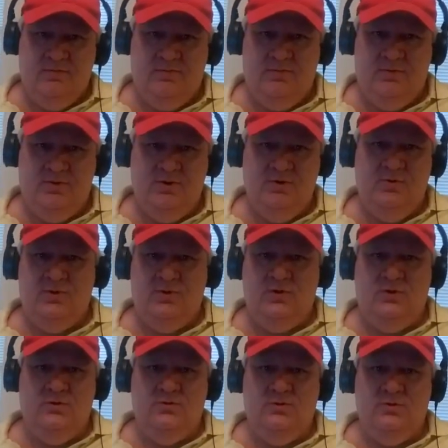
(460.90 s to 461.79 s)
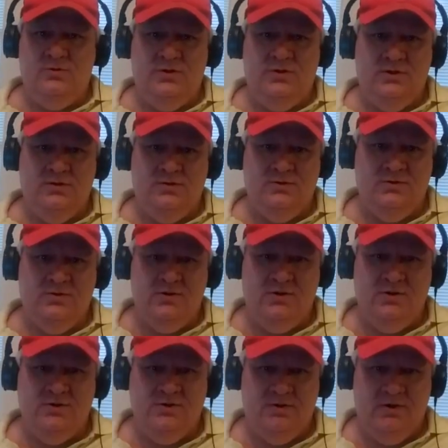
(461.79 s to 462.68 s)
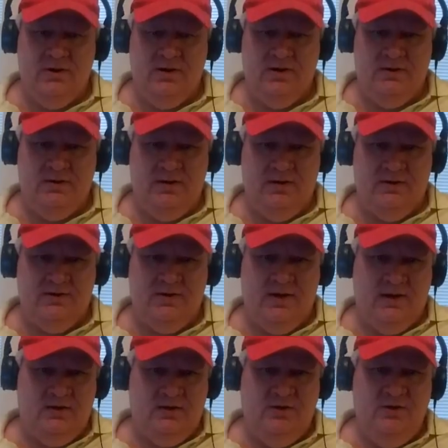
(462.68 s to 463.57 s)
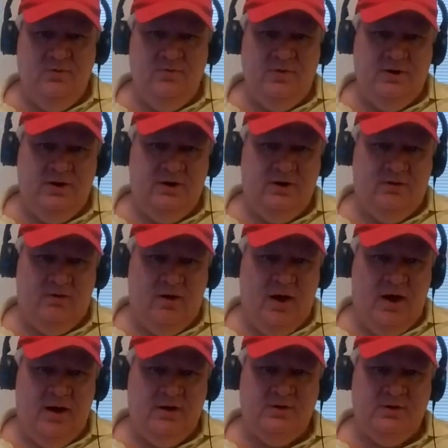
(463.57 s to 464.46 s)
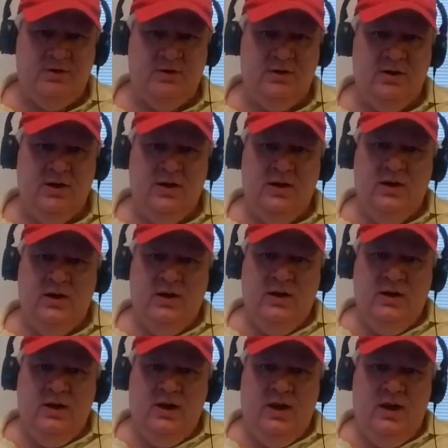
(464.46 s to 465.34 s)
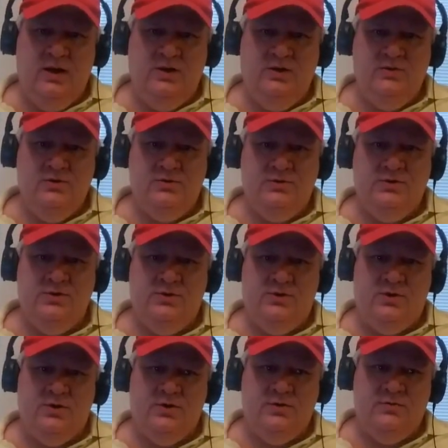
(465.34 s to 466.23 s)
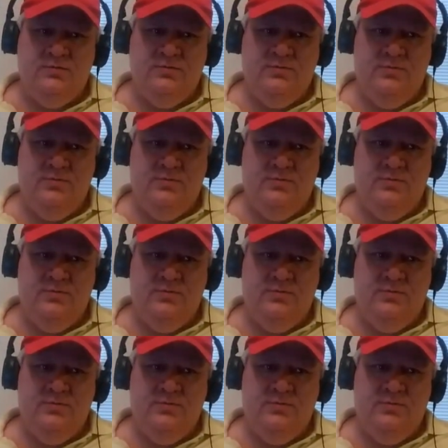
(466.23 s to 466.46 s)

doing local deals is it's that human interaction, and you'll start